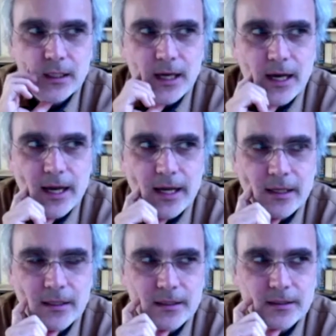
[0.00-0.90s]

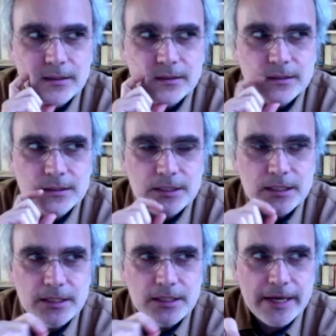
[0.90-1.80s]
I see
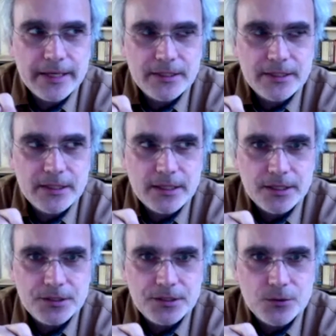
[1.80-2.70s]
the idea
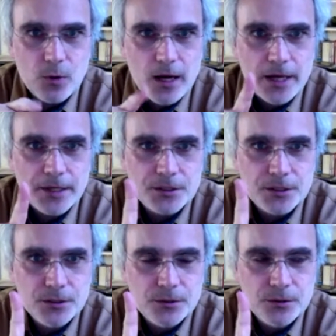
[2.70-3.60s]
that you want
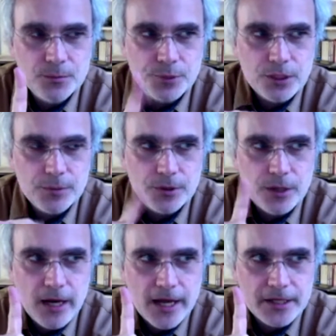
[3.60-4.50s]
to
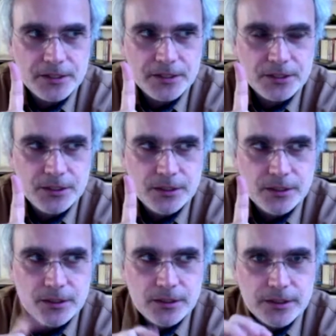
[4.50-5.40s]
polymerize
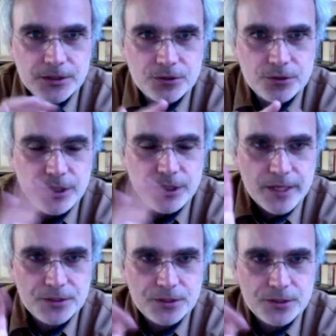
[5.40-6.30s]
this
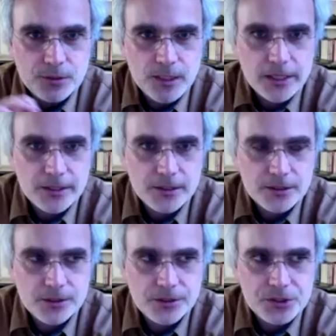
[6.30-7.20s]
3-dimensional molecular
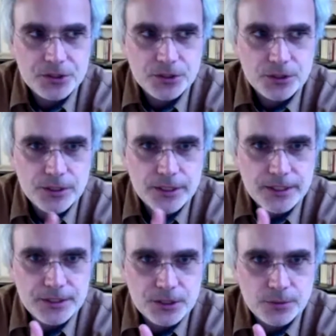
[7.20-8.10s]
crystal
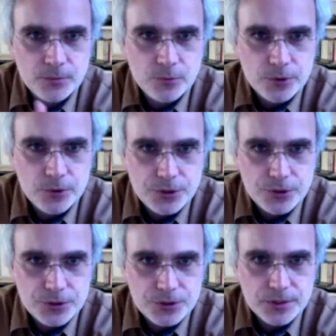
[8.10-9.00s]
in some
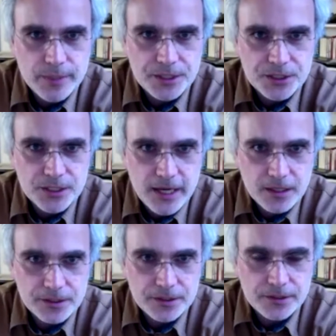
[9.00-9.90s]
reduced
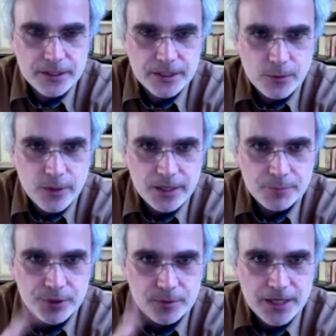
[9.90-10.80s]
dimensionality, right? You don't want it
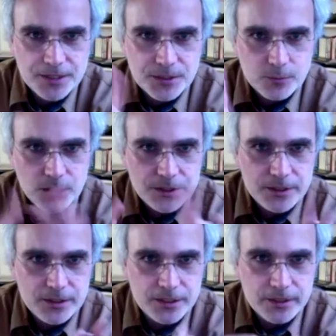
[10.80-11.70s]
polymerizing
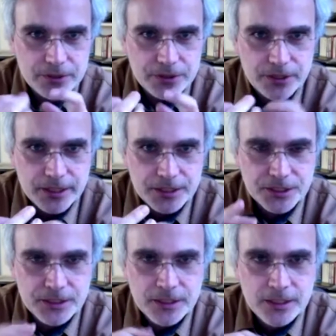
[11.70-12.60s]
willy-nilly in every
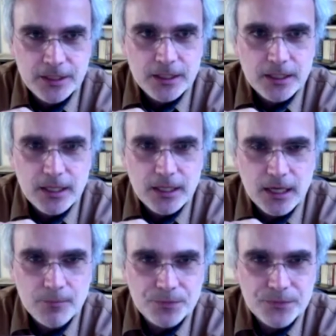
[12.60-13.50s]
direction,
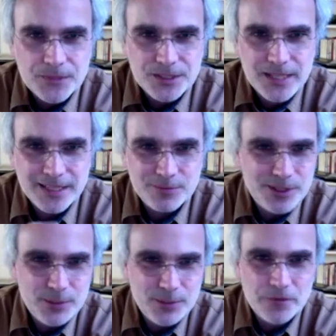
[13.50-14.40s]
because that's where
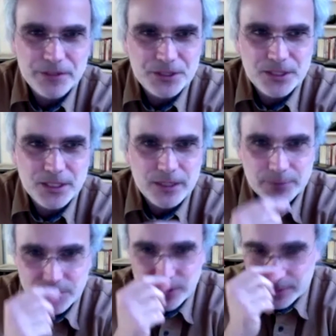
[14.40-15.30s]
the amorphous stuff
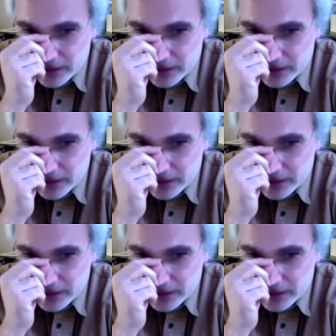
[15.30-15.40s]
comes from.